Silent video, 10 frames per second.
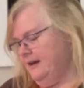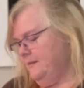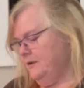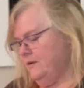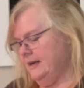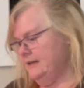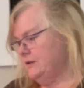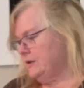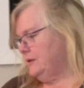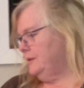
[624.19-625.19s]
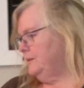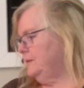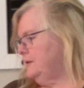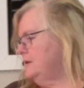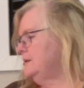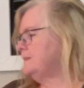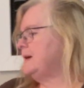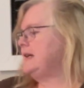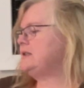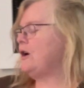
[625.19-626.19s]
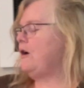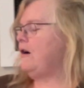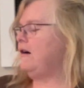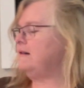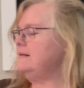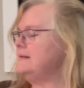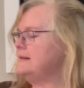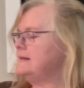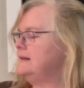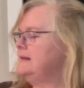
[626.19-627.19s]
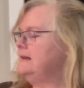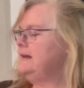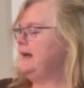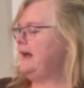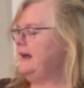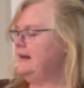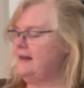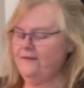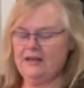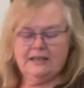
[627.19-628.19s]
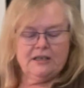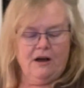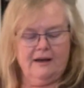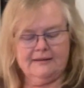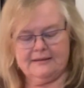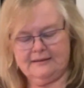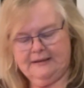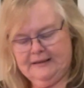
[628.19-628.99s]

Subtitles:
I'm going to use my tongs and give it a toss,